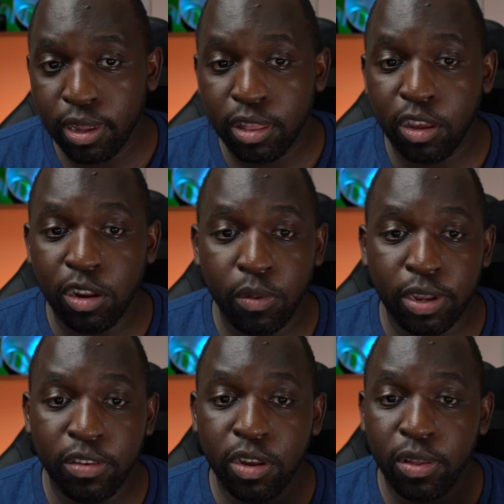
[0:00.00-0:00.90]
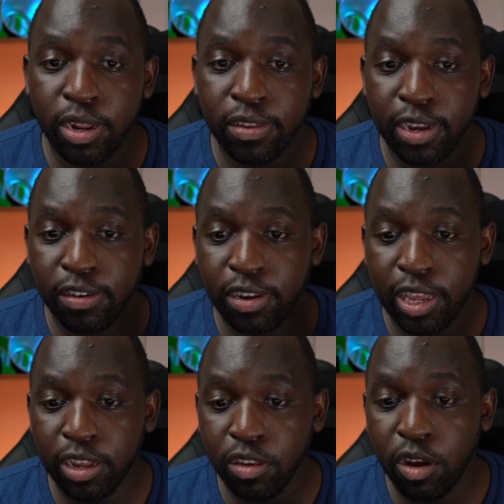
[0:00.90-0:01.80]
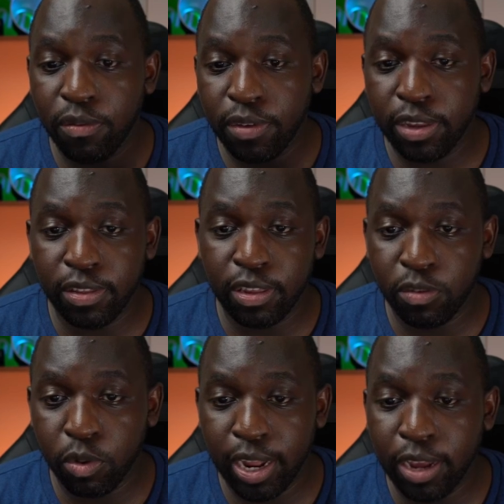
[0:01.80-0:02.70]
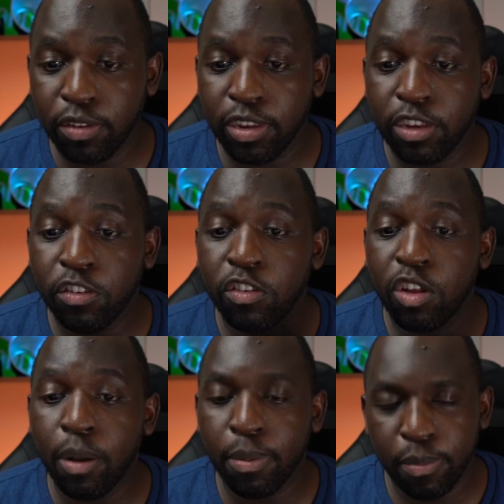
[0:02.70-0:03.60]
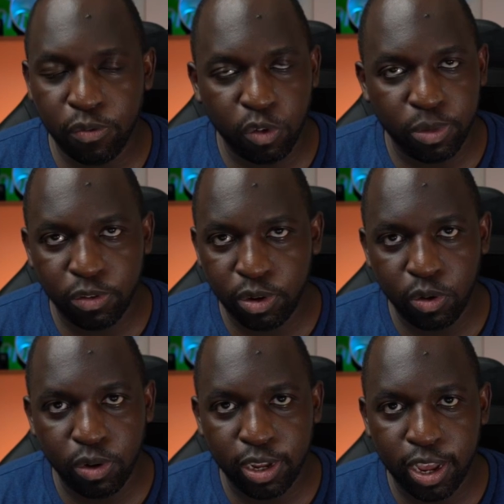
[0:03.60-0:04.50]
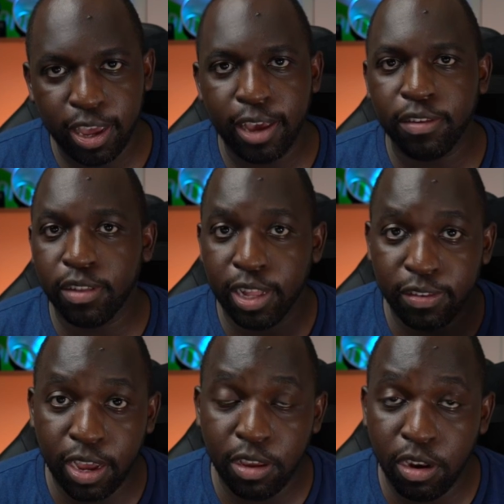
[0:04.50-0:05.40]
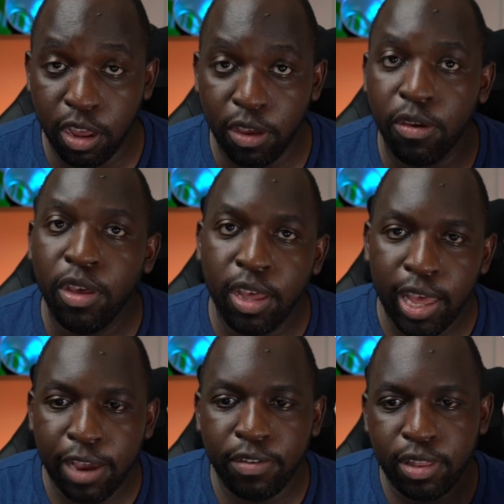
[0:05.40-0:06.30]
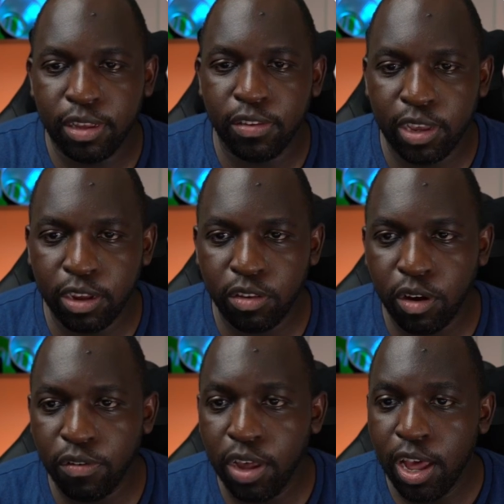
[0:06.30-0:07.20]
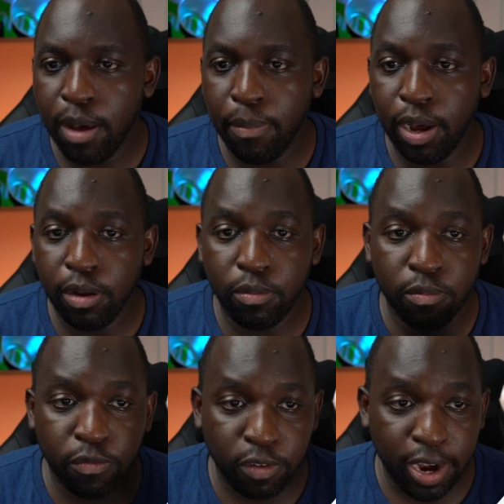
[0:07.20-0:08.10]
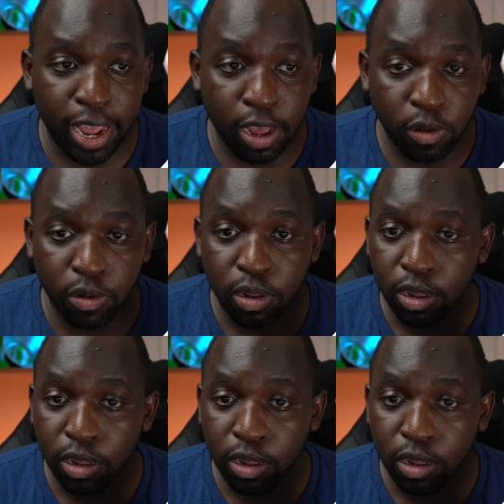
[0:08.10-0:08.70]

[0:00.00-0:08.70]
the only way to know that it's actually kicked off is this will now say stop performance recording. Okay. So that's how you know everything's kicked off. But for now,